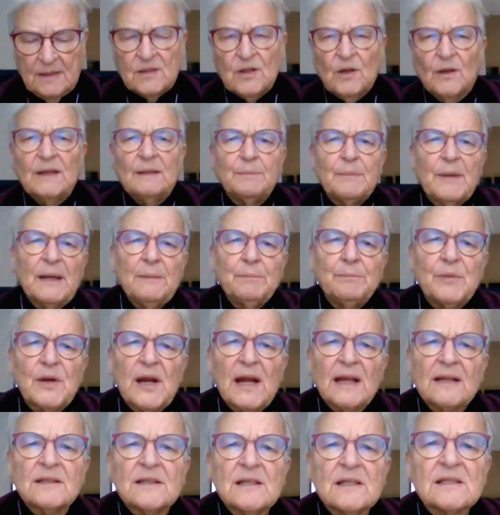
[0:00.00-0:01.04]
So in
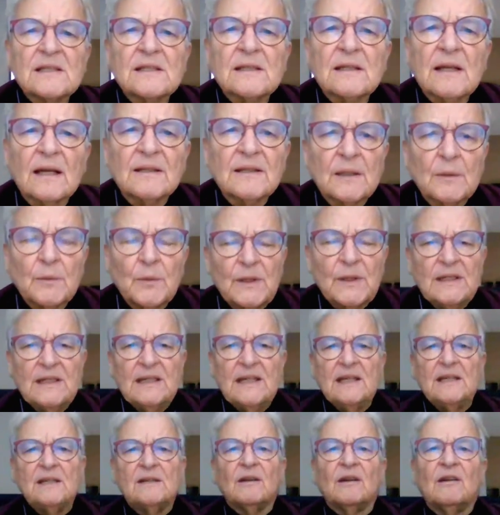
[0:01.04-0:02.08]
practice, I think we
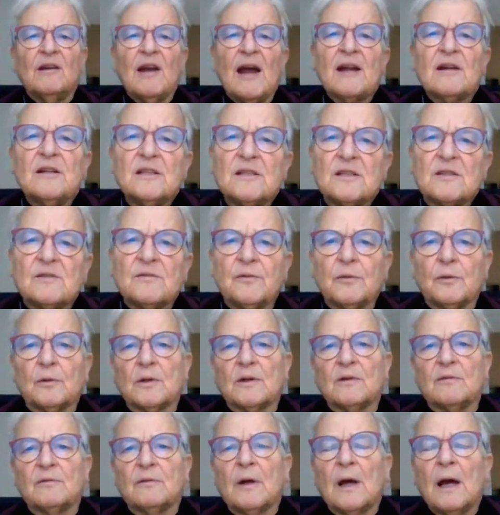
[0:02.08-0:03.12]
need a garage
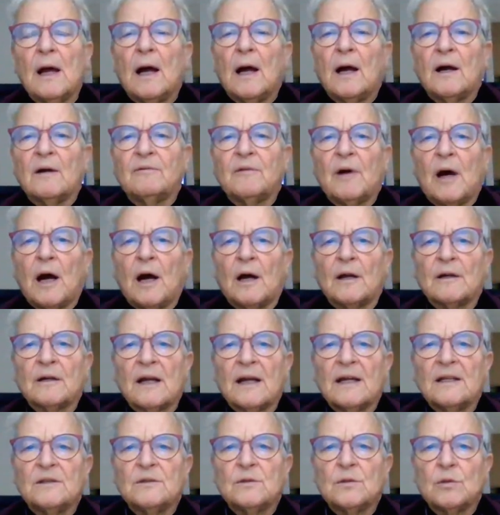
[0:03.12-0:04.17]
full of
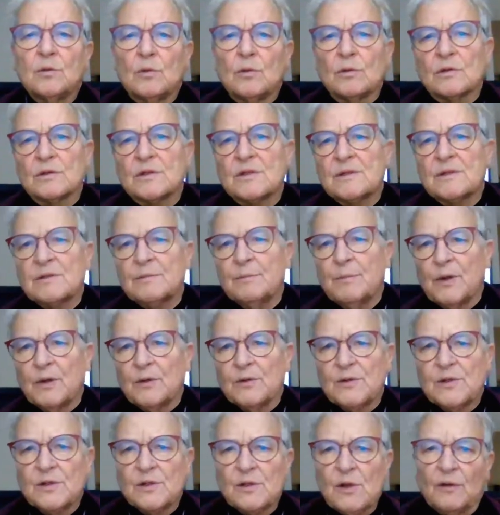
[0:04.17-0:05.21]
RI tools,
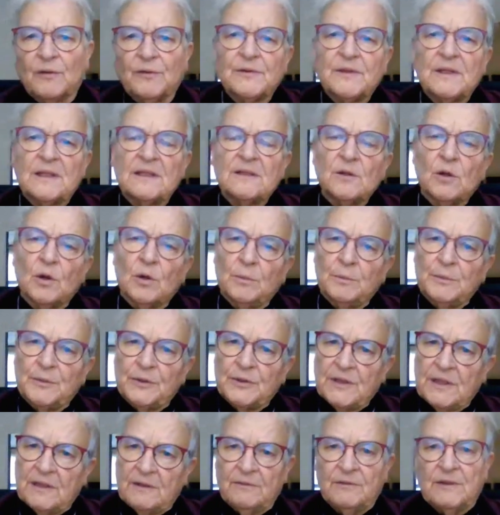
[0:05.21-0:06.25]
both soft and
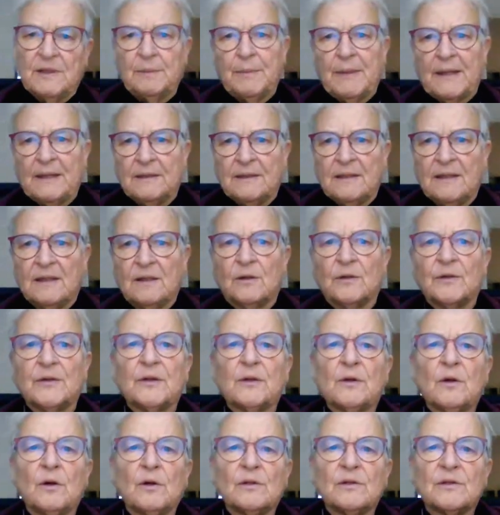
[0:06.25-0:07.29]
normative, depending on
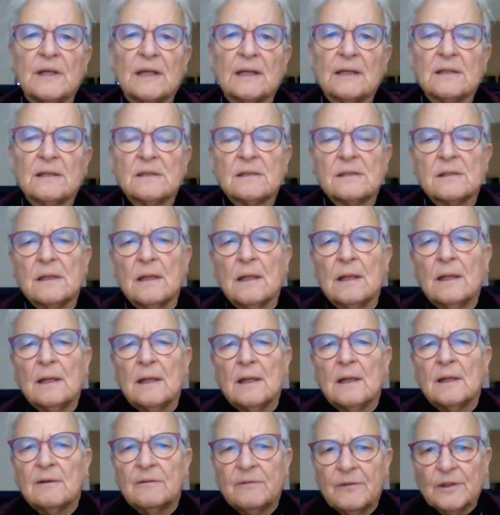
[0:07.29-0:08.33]
the context,
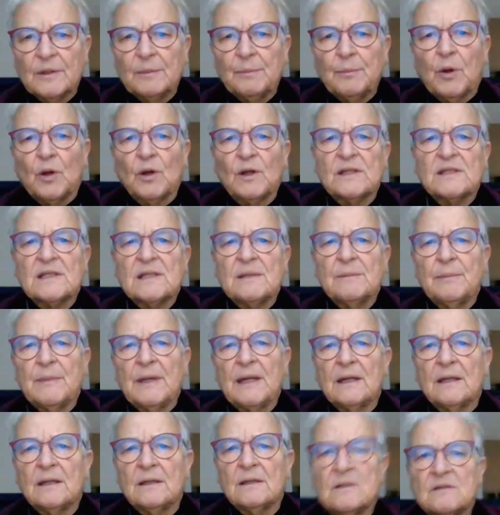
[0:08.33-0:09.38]
for the
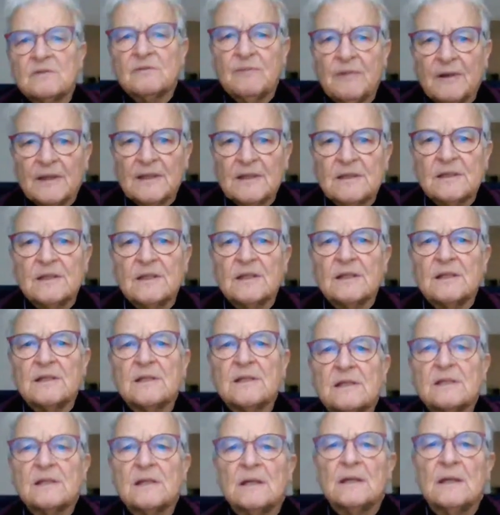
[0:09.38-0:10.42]
policymakers,
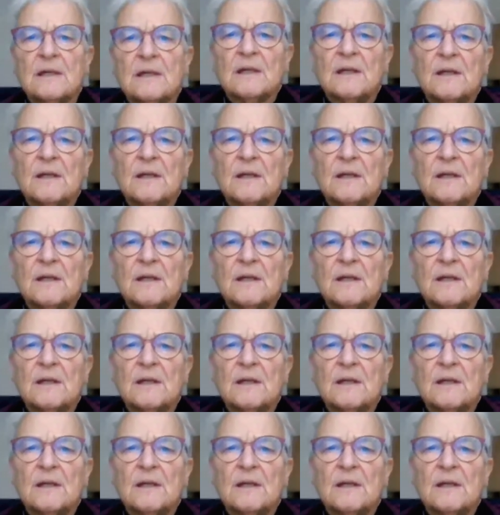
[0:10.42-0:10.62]
funders,